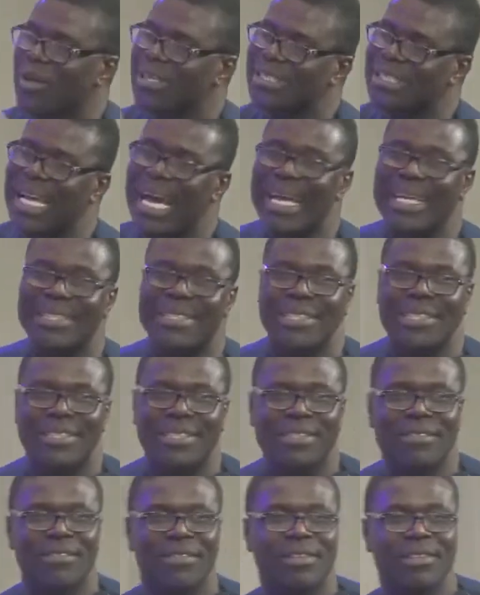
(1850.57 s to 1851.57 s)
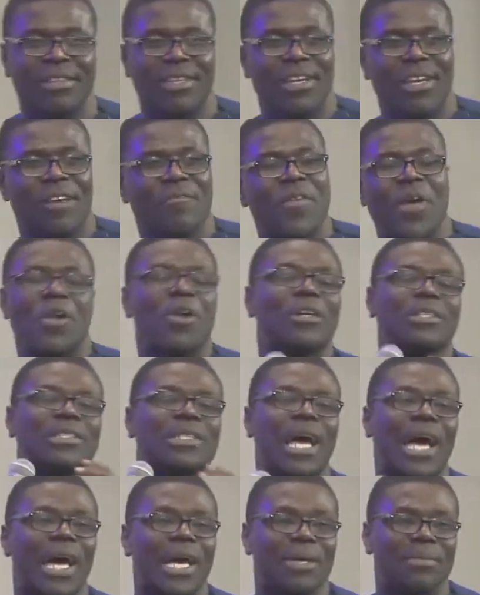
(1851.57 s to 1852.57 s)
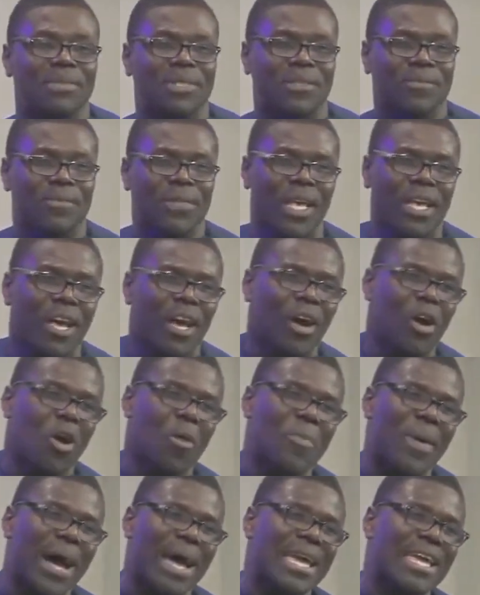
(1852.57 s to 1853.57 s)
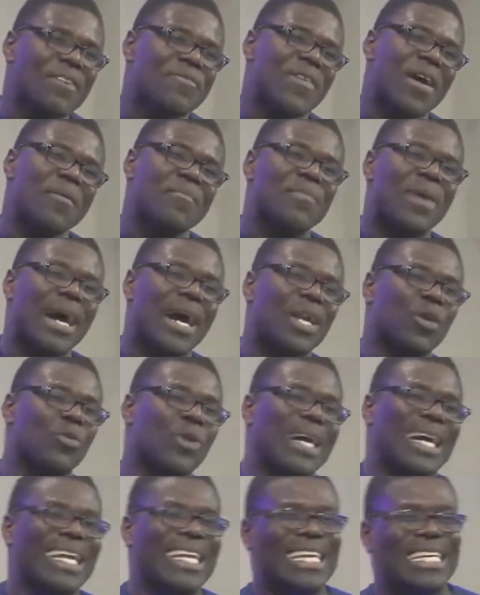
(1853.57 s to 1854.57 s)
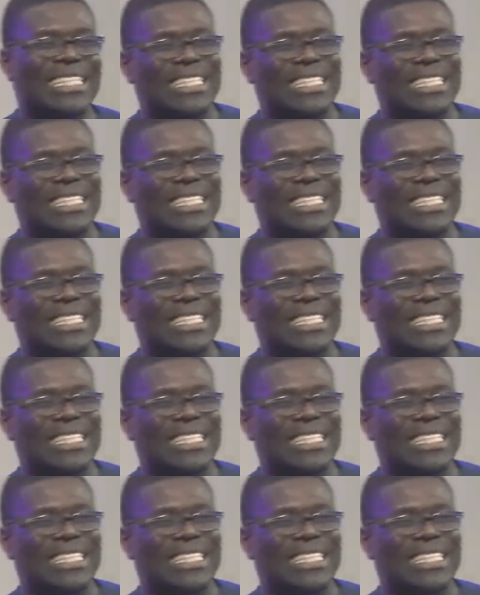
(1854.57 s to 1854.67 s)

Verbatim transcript: sizes, various types. Oh, but if a man will cleanse